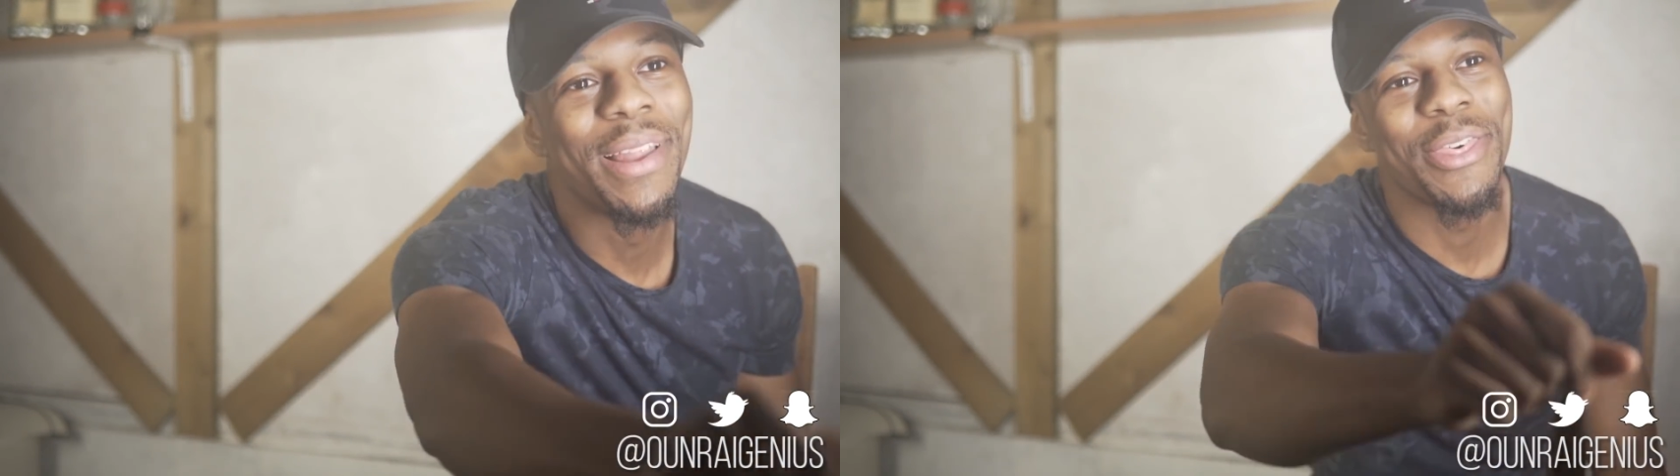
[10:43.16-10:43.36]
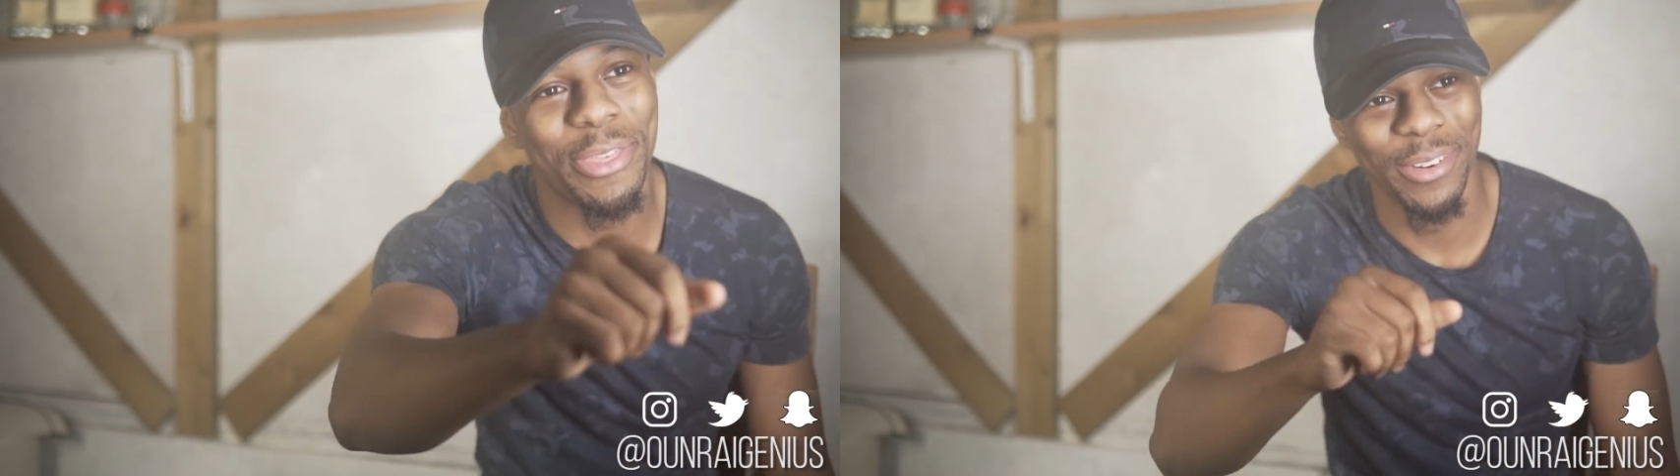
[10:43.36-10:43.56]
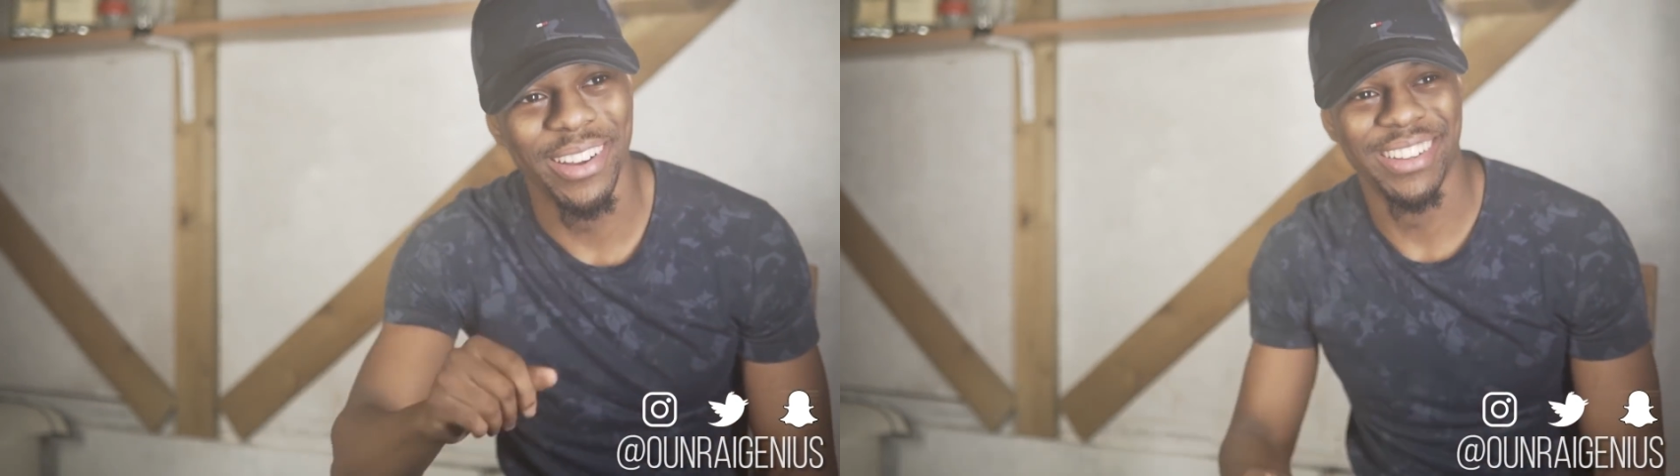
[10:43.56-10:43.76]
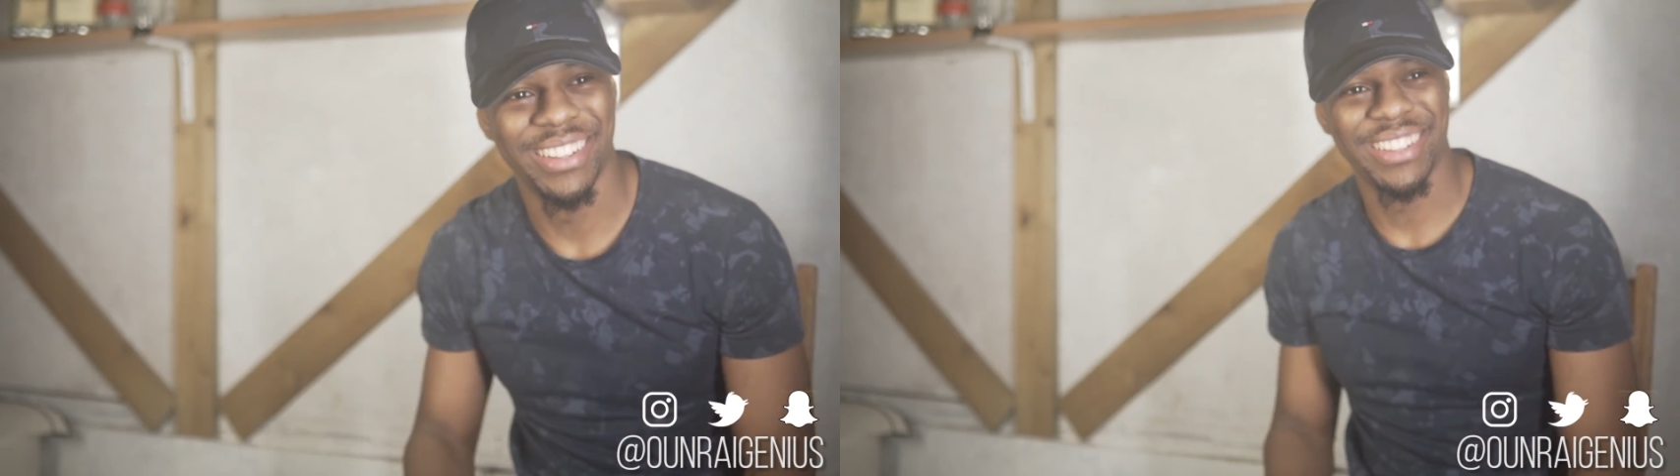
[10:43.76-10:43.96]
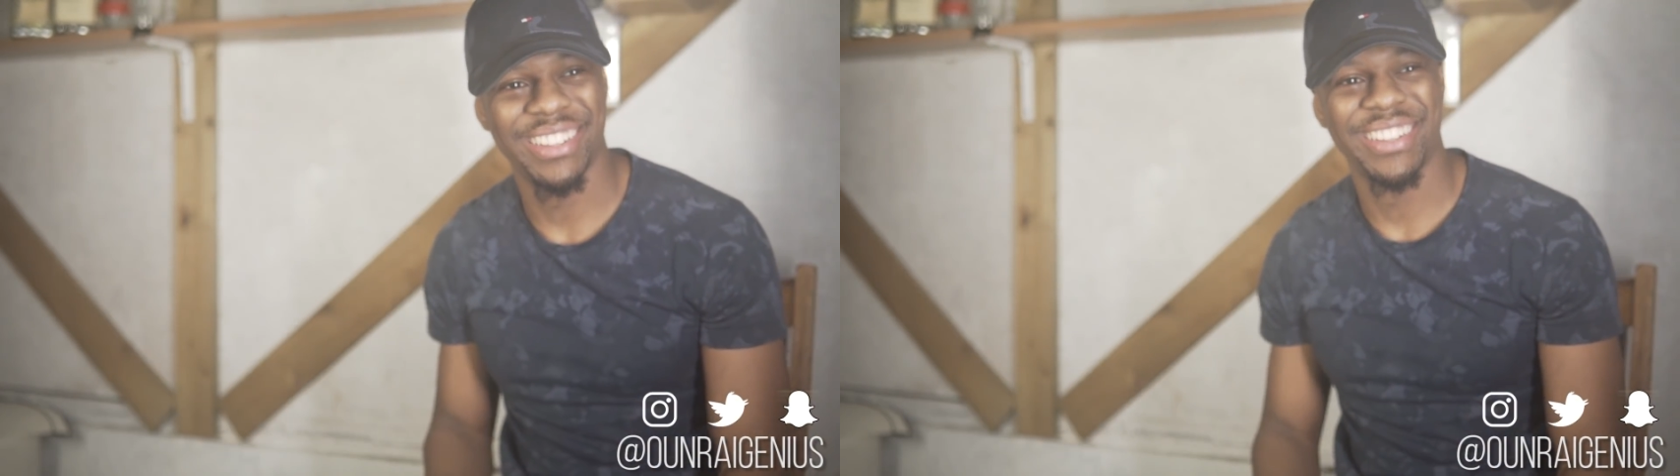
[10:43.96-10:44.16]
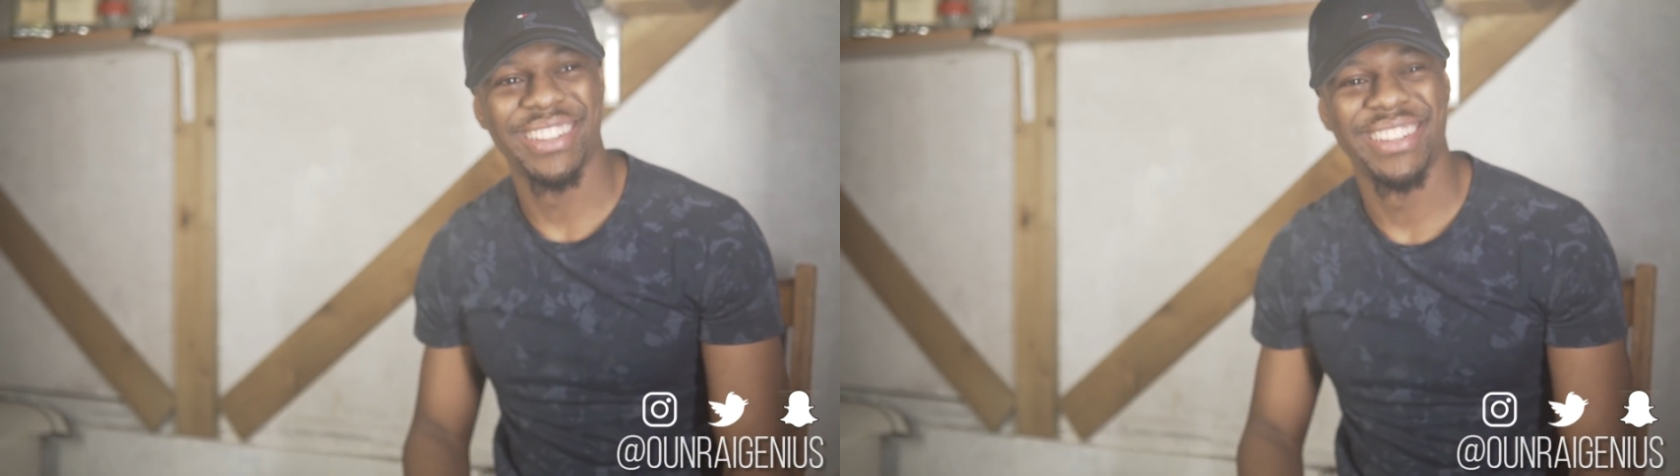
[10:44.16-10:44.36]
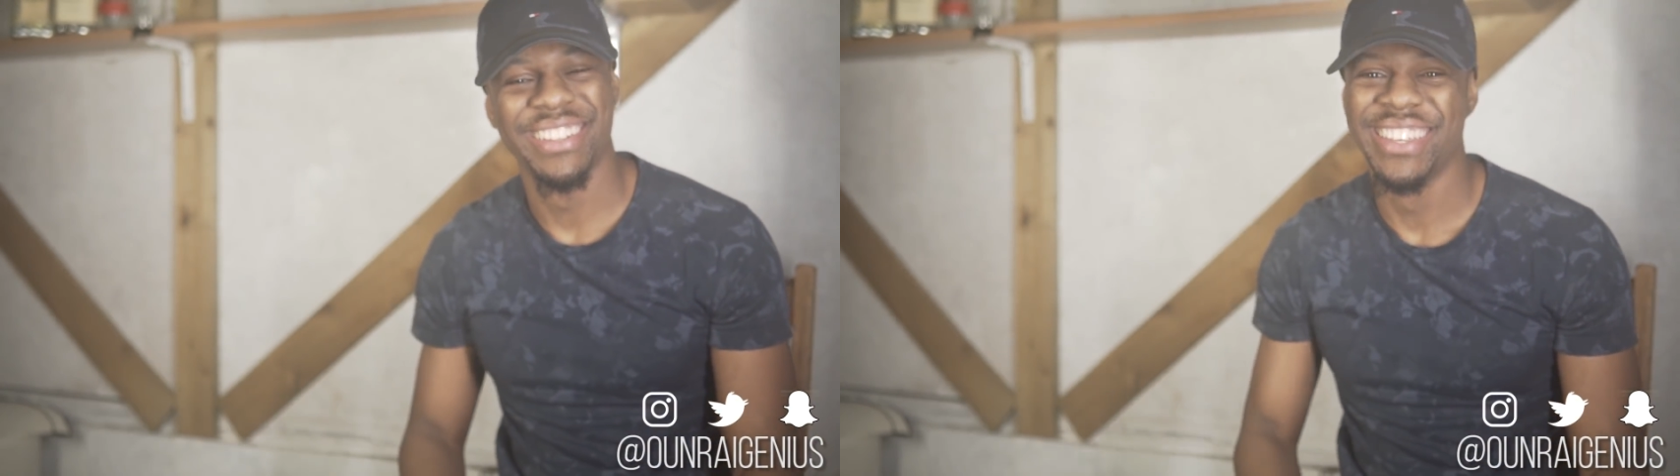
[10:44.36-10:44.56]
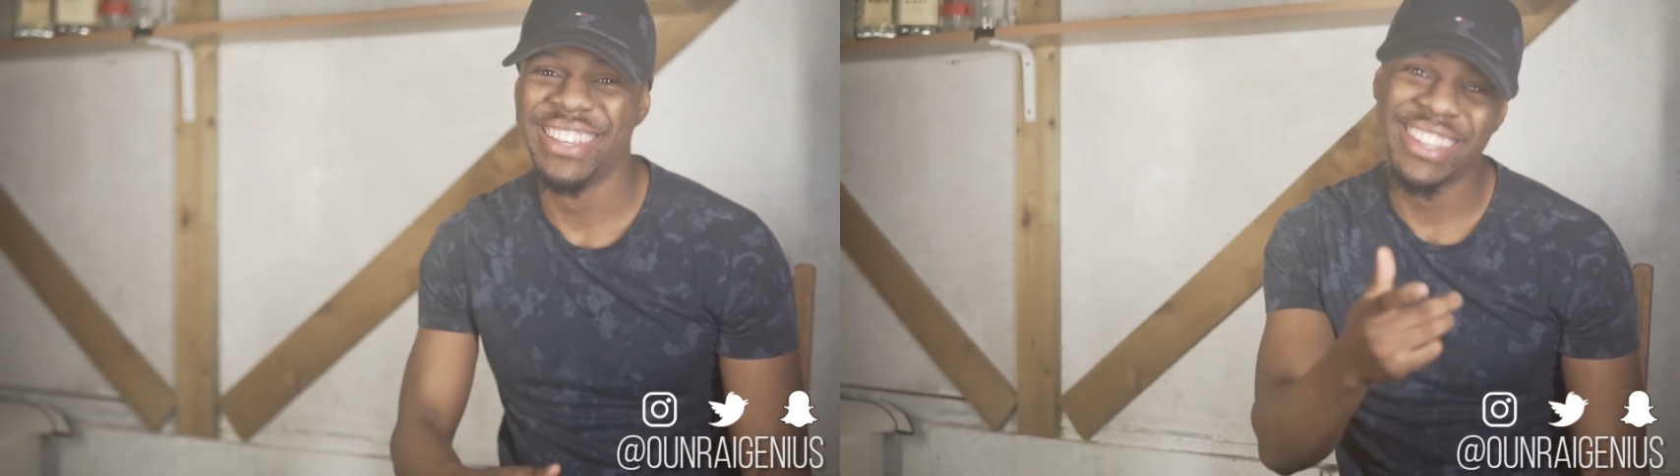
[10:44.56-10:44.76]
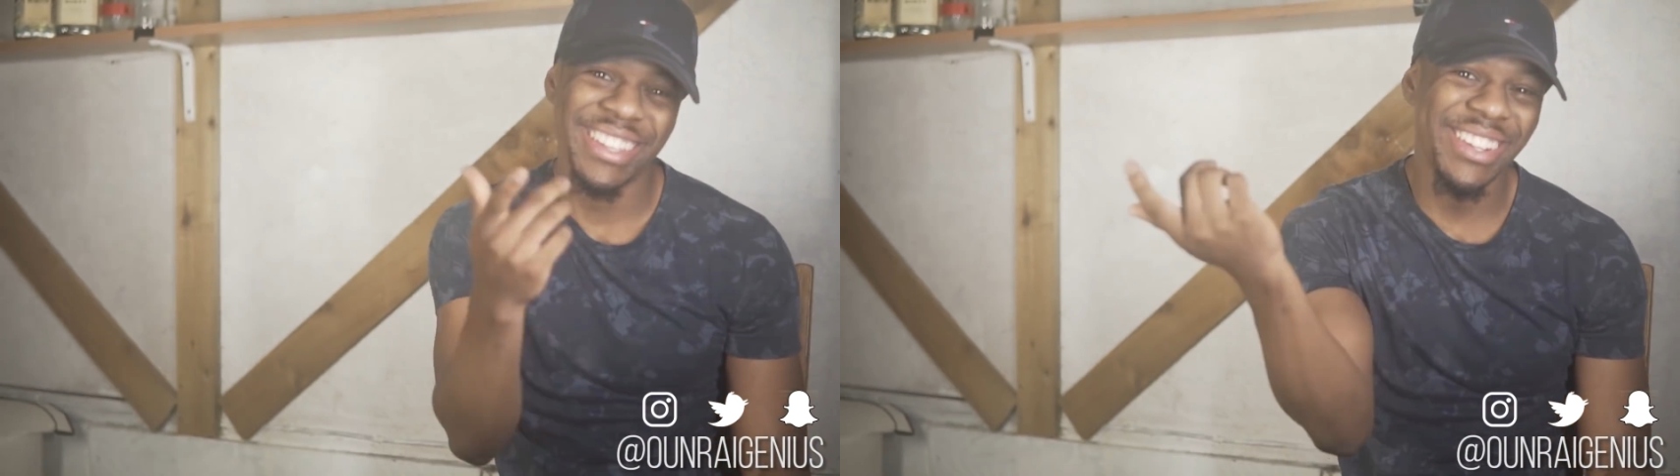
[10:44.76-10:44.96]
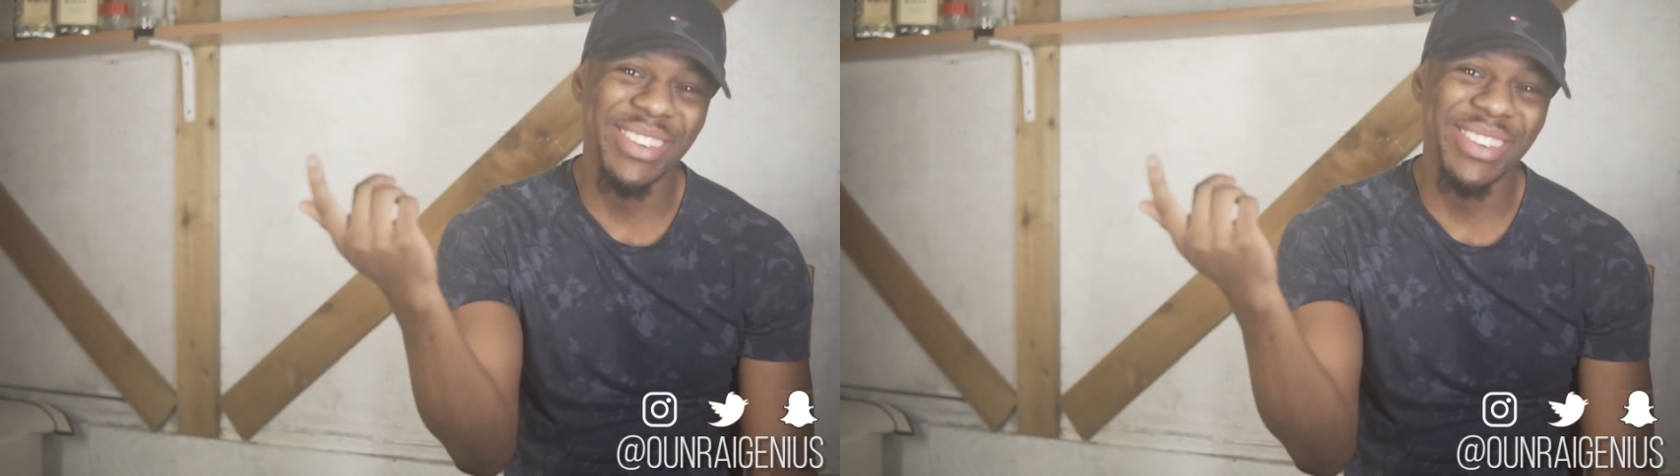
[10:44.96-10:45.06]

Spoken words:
Plethora. You